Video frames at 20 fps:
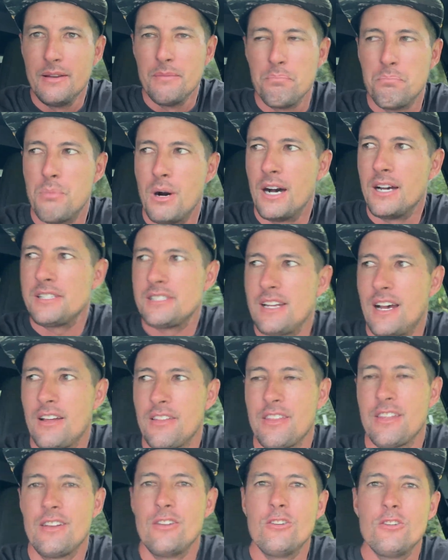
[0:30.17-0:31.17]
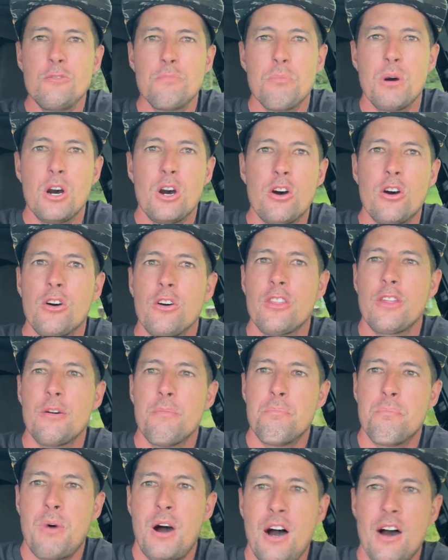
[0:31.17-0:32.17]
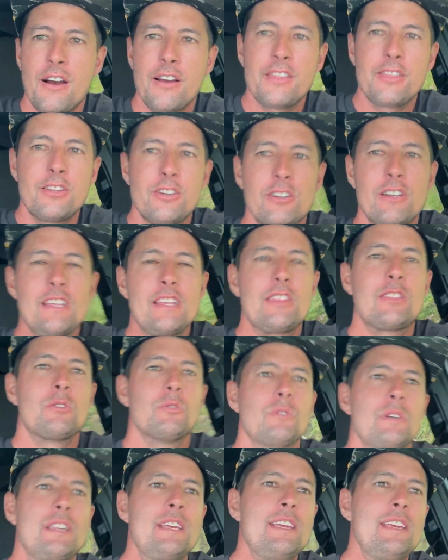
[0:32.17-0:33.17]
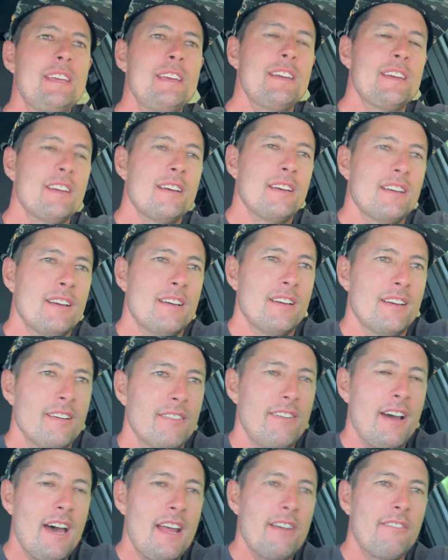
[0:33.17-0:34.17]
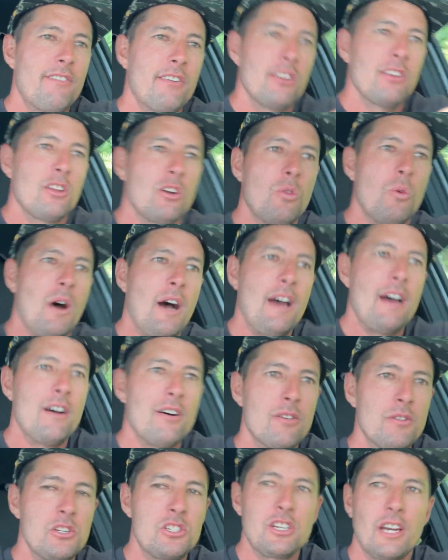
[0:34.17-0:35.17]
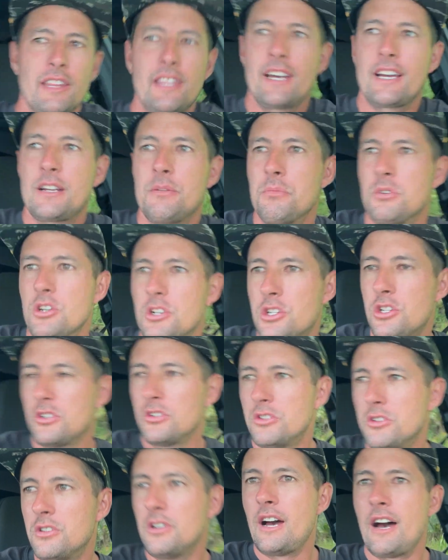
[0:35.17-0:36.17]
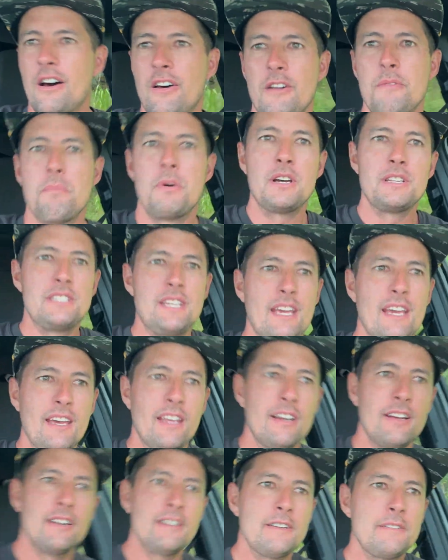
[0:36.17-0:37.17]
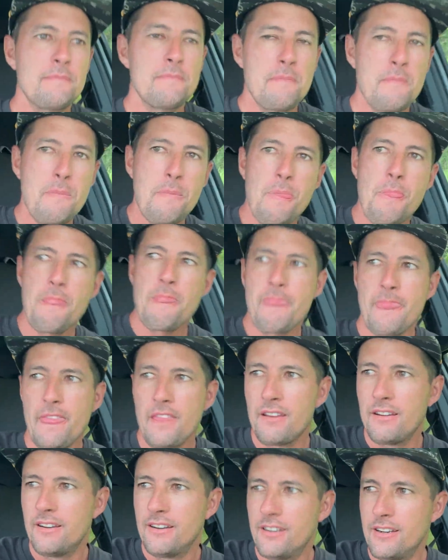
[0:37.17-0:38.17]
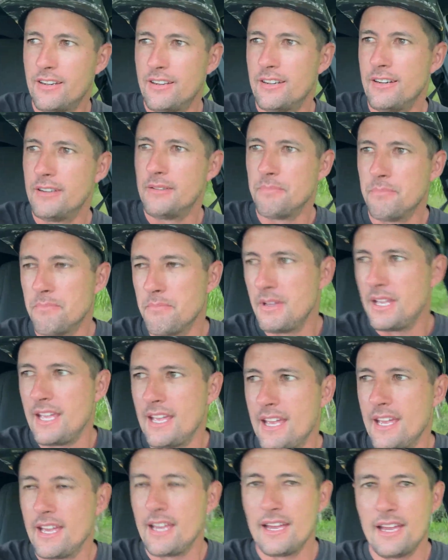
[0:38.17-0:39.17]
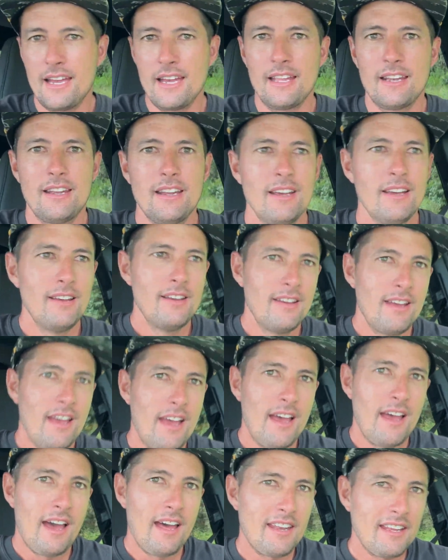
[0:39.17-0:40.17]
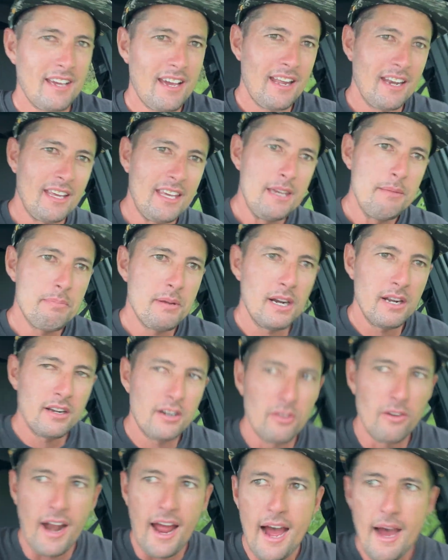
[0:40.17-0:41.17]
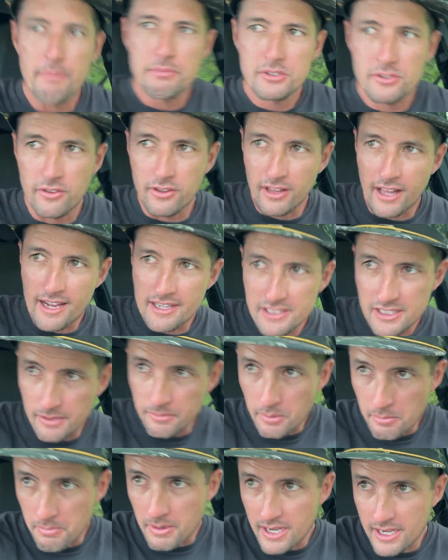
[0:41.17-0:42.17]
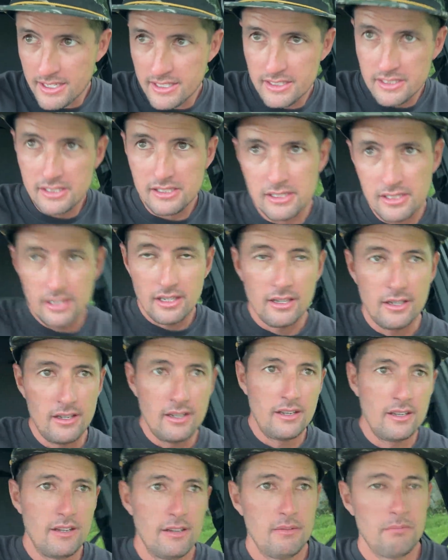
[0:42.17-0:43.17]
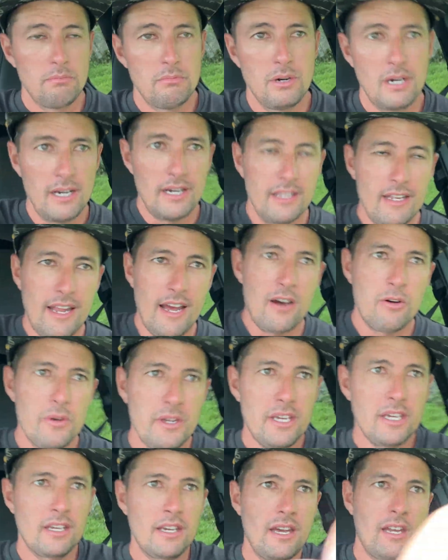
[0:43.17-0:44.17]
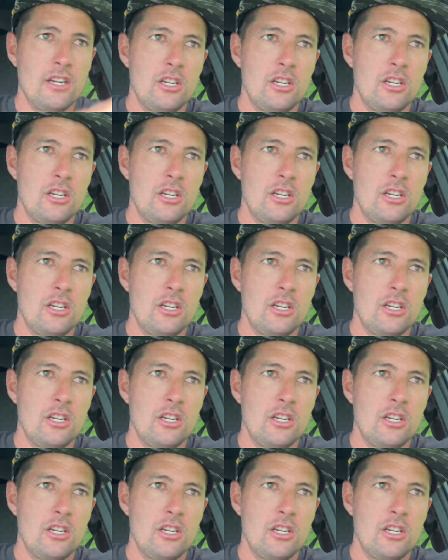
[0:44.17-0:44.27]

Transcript: bust out the new bow, the Mach 33. Had it for a little while. We shot that commercial out in Montana, and had to kind of keep it under wraps for the last couple months, but now we can kind of